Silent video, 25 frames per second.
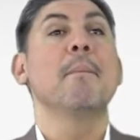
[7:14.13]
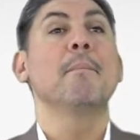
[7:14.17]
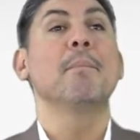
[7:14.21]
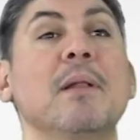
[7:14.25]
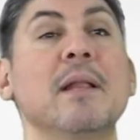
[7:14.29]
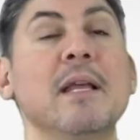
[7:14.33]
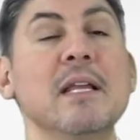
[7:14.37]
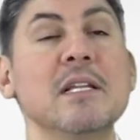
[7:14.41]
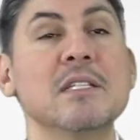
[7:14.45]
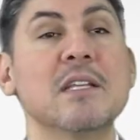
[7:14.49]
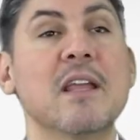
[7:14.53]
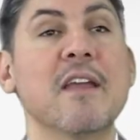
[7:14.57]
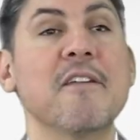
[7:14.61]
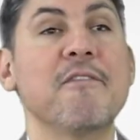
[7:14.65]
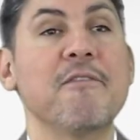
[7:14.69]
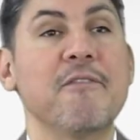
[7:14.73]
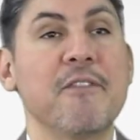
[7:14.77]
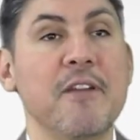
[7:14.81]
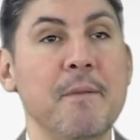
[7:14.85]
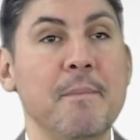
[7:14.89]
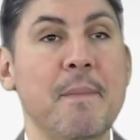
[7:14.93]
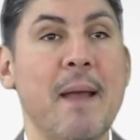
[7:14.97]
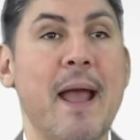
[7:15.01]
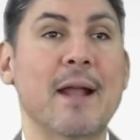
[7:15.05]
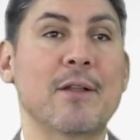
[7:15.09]
please give
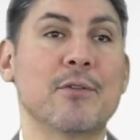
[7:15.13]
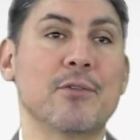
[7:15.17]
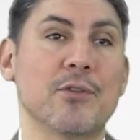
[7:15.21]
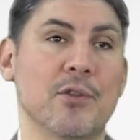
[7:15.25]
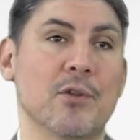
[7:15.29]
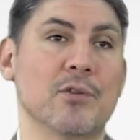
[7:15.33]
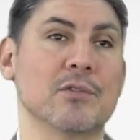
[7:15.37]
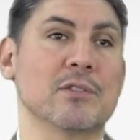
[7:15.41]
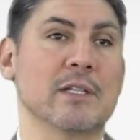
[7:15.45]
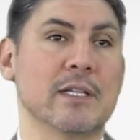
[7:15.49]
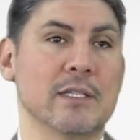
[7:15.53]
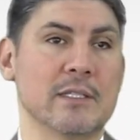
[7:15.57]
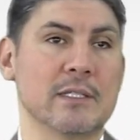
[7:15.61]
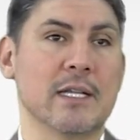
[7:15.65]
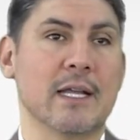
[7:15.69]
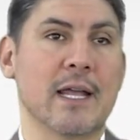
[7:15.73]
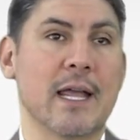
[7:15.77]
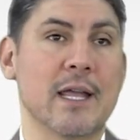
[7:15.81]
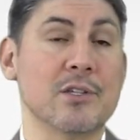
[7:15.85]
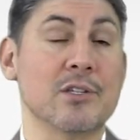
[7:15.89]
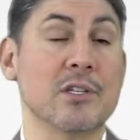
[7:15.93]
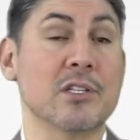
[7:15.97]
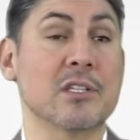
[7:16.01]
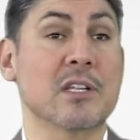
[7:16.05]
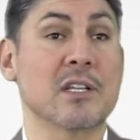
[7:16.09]
feedback to those listing
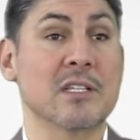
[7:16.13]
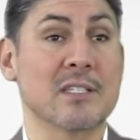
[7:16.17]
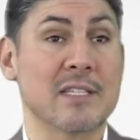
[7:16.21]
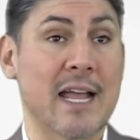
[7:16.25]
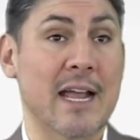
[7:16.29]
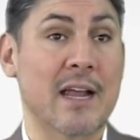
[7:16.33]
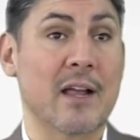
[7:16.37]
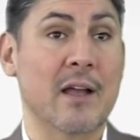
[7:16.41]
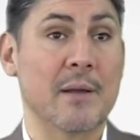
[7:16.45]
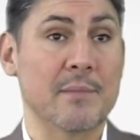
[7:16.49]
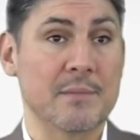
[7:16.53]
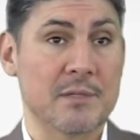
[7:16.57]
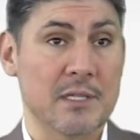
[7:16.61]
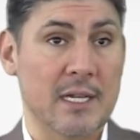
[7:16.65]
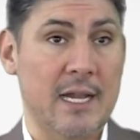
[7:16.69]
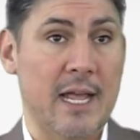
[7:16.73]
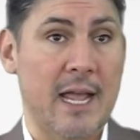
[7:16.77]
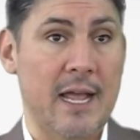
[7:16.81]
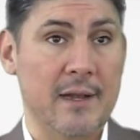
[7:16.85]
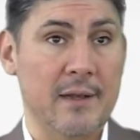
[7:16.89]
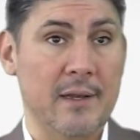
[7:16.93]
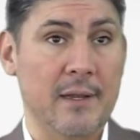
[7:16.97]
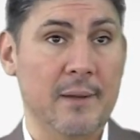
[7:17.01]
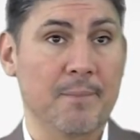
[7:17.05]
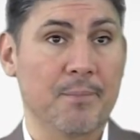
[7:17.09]
agents, because that comes in
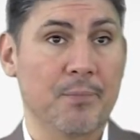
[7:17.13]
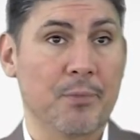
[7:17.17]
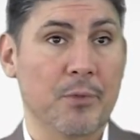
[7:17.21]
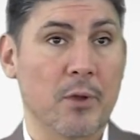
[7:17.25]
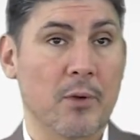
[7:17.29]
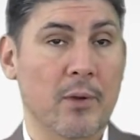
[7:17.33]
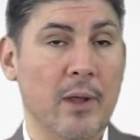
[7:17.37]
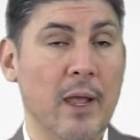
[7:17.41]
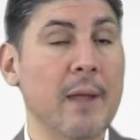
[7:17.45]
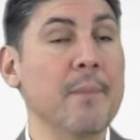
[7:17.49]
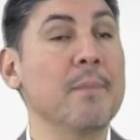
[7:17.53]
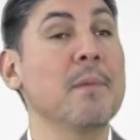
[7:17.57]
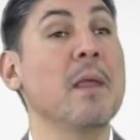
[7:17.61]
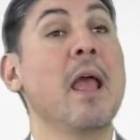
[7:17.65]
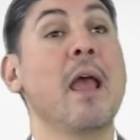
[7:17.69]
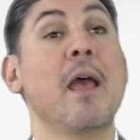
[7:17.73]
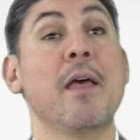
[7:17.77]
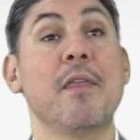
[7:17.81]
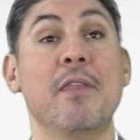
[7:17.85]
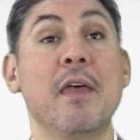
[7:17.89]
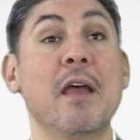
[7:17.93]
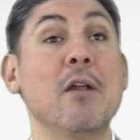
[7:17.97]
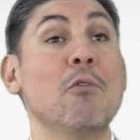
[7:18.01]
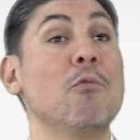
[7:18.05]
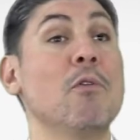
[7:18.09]
handy. Okay.
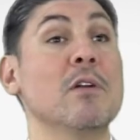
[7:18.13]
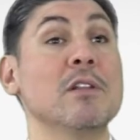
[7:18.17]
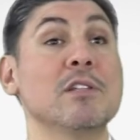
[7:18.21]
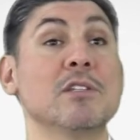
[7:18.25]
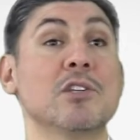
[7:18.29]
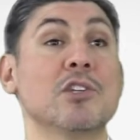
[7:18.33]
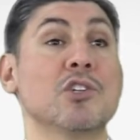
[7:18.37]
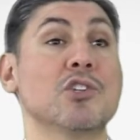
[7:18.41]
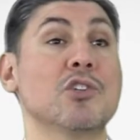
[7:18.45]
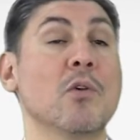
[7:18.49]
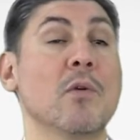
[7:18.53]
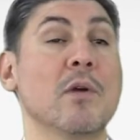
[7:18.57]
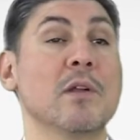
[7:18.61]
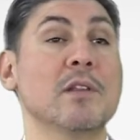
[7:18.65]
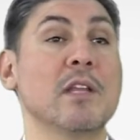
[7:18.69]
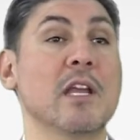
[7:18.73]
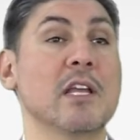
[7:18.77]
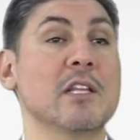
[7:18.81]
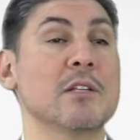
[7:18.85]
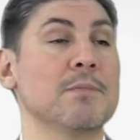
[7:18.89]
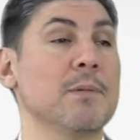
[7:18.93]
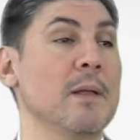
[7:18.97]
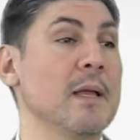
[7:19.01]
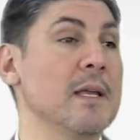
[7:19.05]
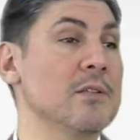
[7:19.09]
Then once the showing
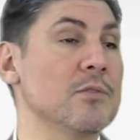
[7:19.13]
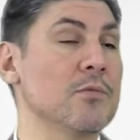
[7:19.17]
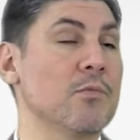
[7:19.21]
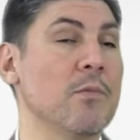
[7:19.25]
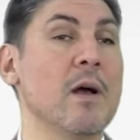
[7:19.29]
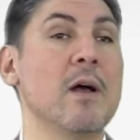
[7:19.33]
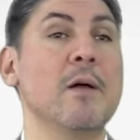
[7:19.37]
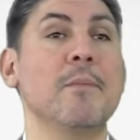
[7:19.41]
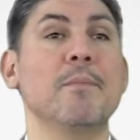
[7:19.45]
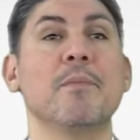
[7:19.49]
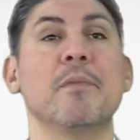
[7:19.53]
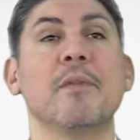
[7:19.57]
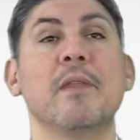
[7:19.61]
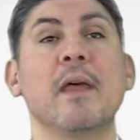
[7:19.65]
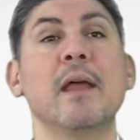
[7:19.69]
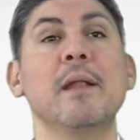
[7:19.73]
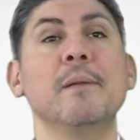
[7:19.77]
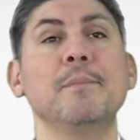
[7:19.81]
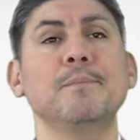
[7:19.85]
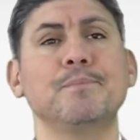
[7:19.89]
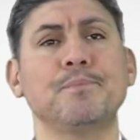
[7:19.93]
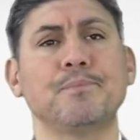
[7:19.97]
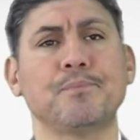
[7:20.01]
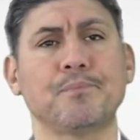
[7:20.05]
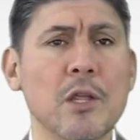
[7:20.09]
takes place, well,
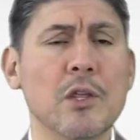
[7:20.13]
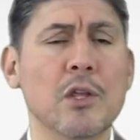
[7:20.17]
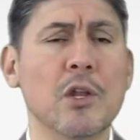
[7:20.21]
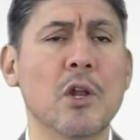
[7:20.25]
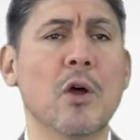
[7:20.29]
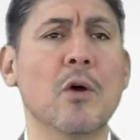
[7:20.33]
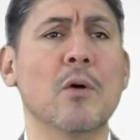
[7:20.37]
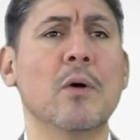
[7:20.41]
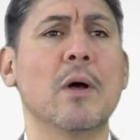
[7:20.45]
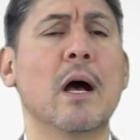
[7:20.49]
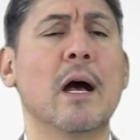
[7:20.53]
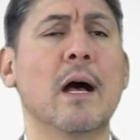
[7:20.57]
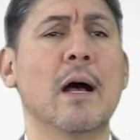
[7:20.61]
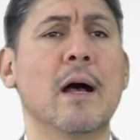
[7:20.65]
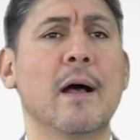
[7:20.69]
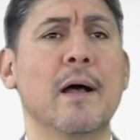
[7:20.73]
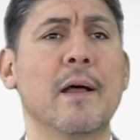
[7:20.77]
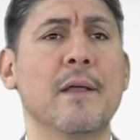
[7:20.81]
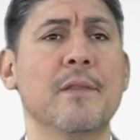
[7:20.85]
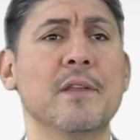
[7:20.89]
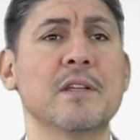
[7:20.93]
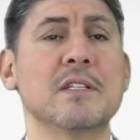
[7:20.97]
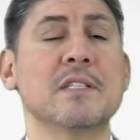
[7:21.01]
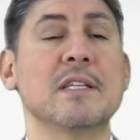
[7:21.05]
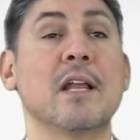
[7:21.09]
then
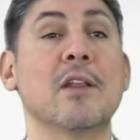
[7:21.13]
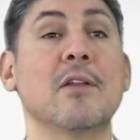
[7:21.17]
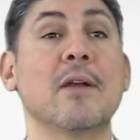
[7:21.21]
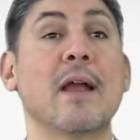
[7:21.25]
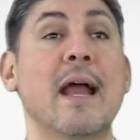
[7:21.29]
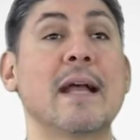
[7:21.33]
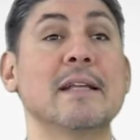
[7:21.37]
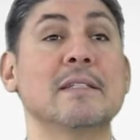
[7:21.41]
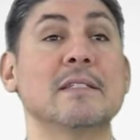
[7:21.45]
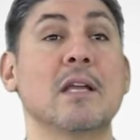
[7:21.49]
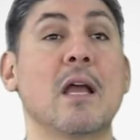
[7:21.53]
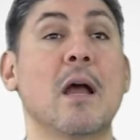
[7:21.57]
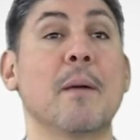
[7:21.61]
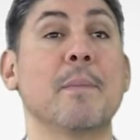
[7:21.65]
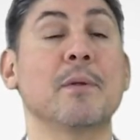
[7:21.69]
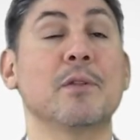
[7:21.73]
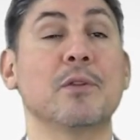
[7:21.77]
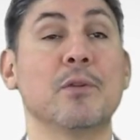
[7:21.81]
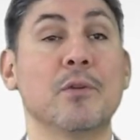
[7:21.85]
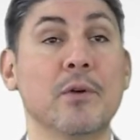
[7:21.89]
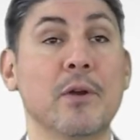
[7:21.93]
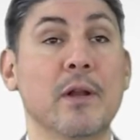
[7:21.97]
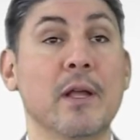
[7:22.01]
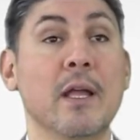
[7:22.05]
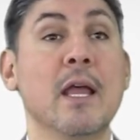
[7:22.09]
the seller has the
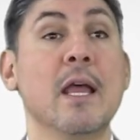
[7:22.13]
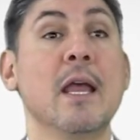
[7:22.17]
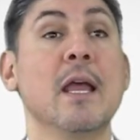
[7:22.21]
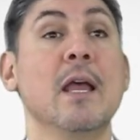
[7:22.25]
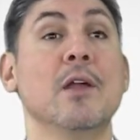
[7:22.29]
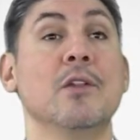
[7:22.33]
opportunity